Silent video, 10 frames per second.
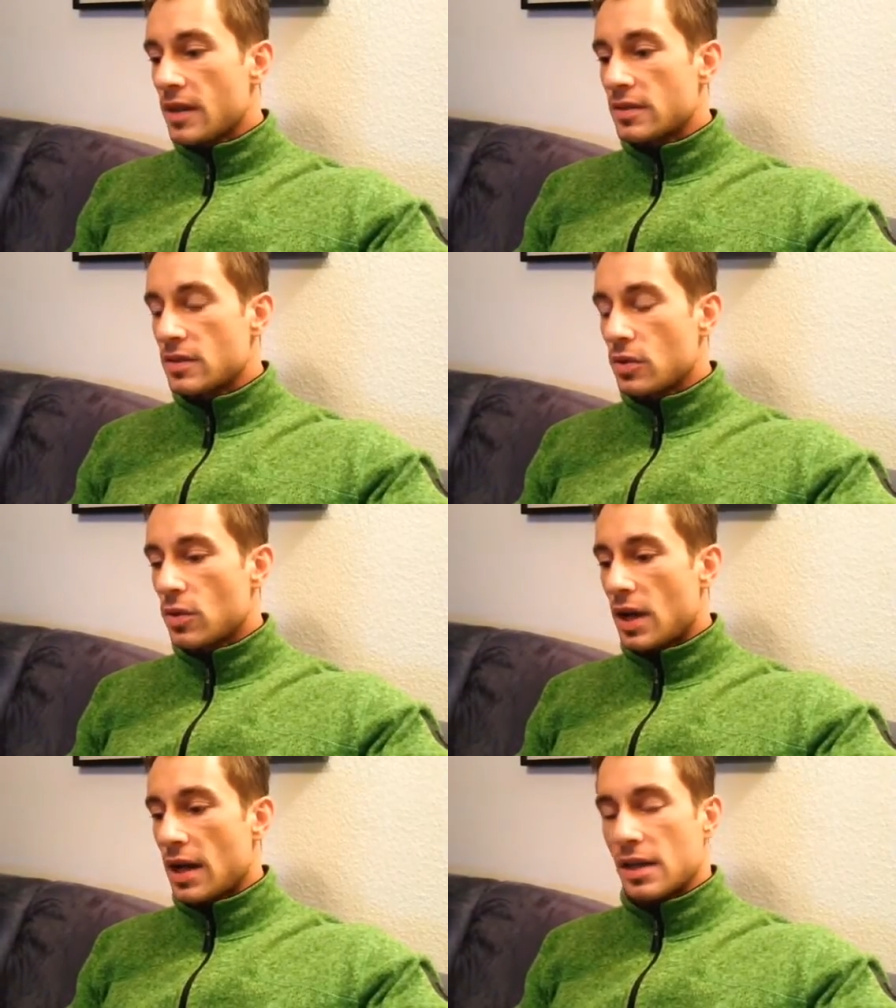
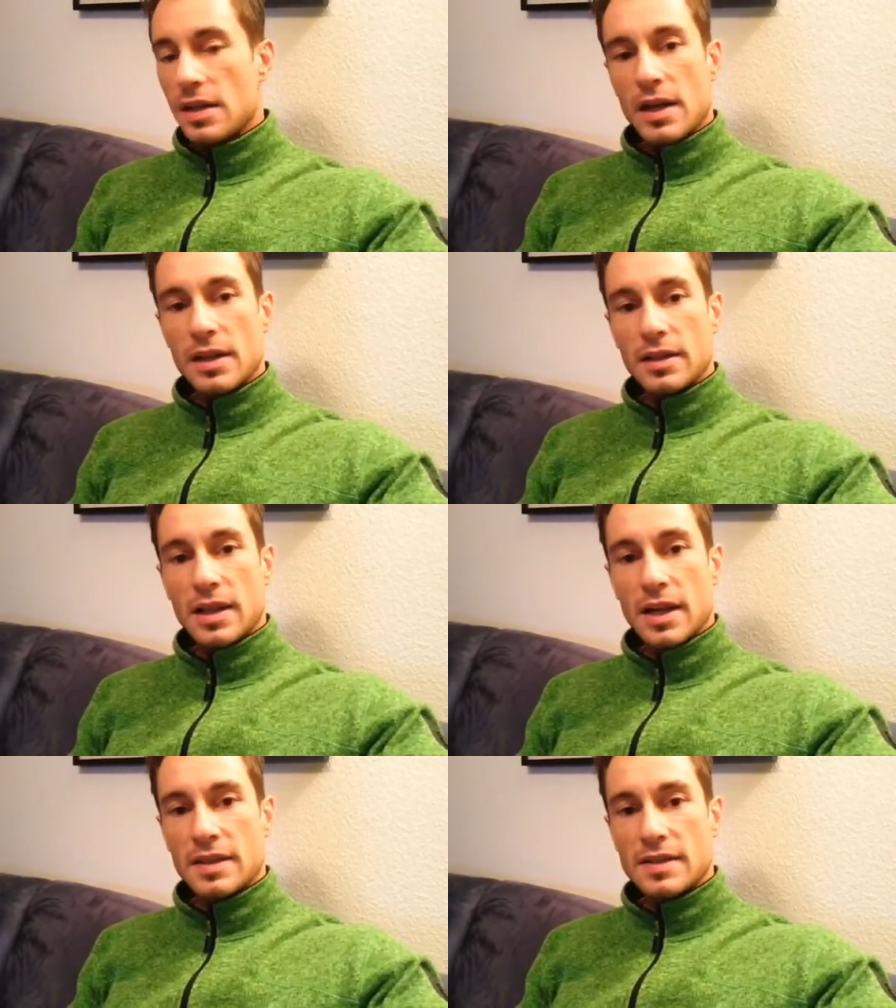So I, I
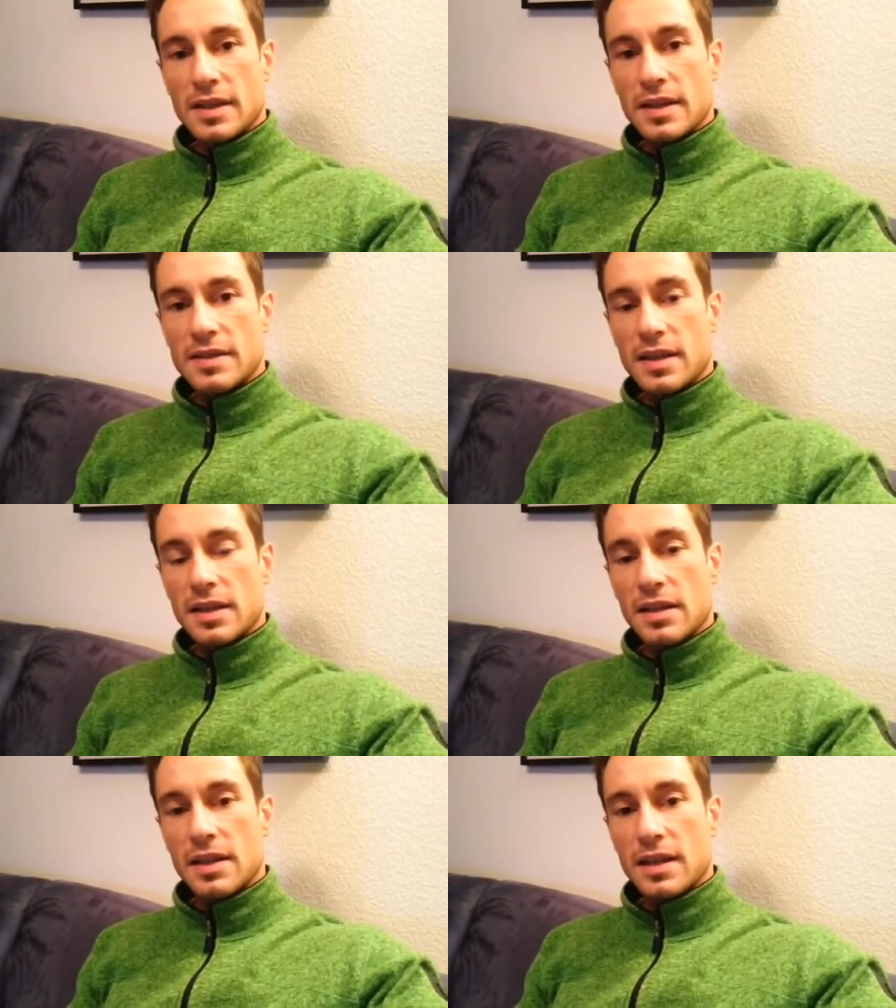like I said, I
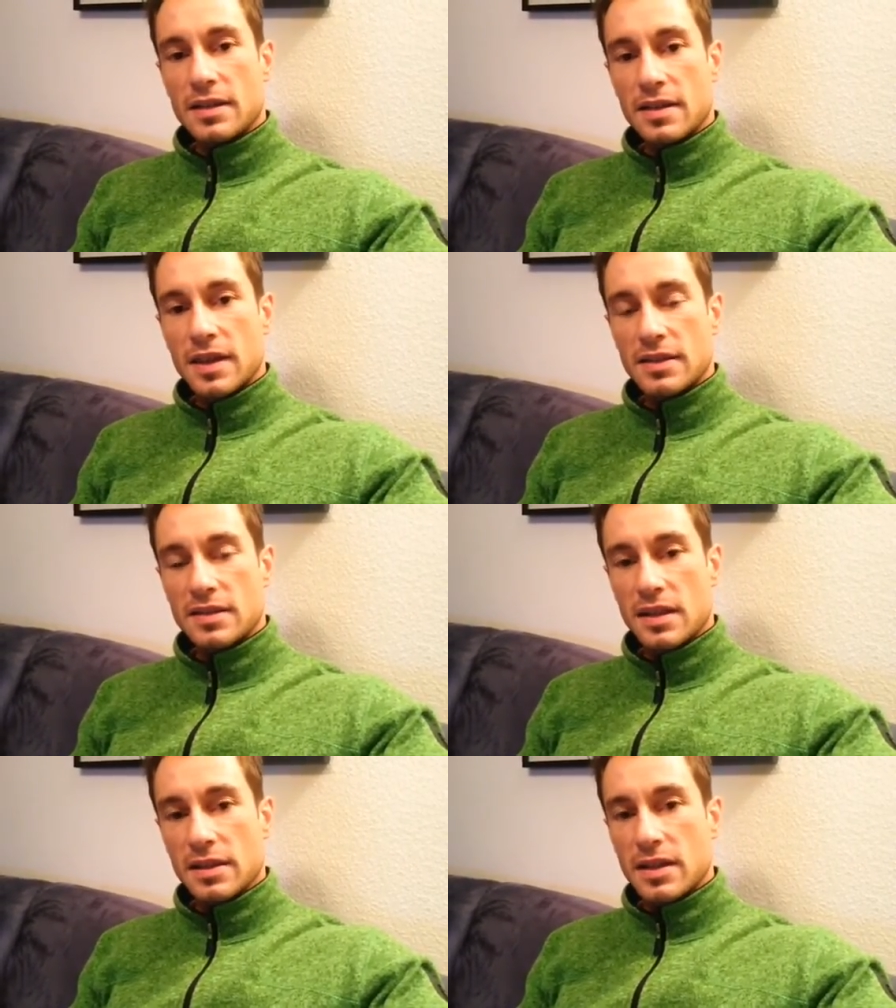settle let the things
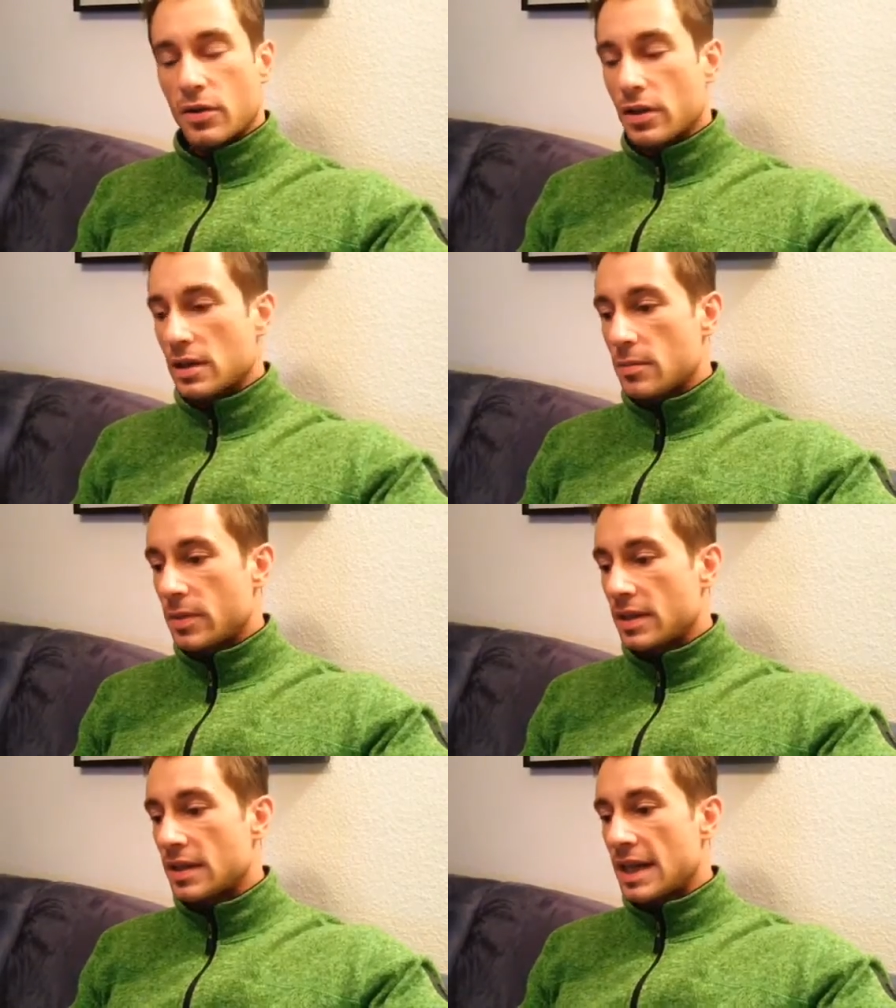settle down a little
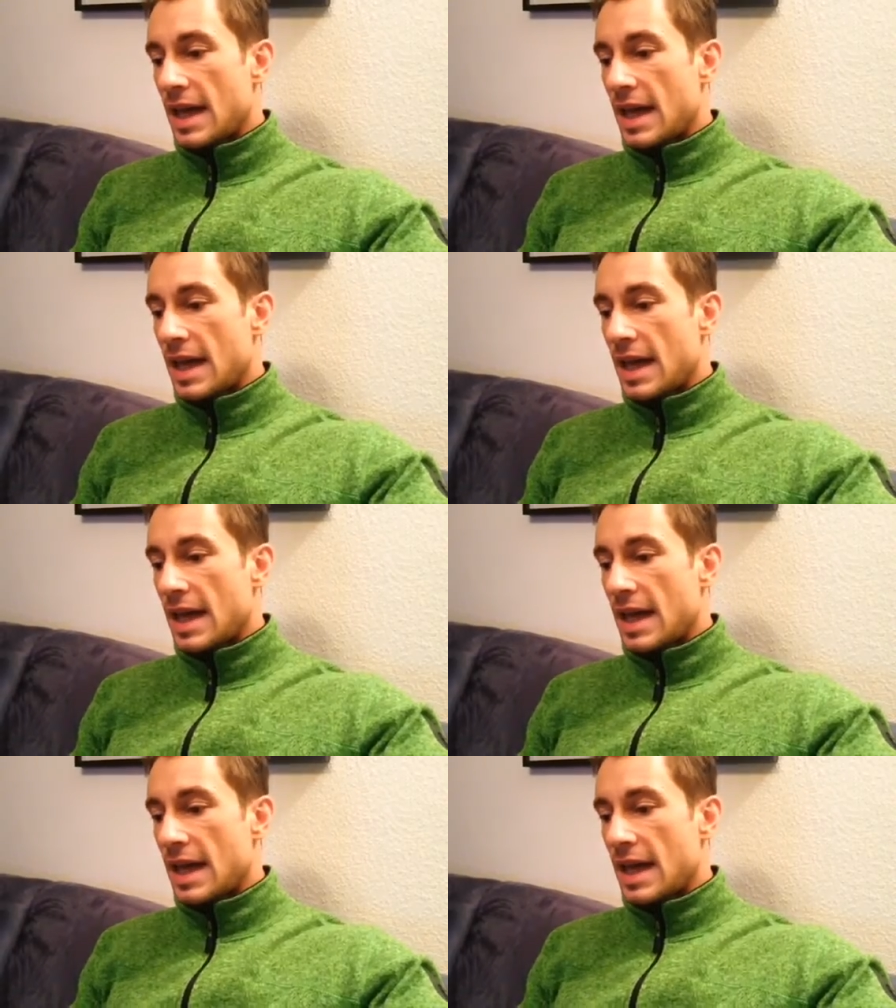bit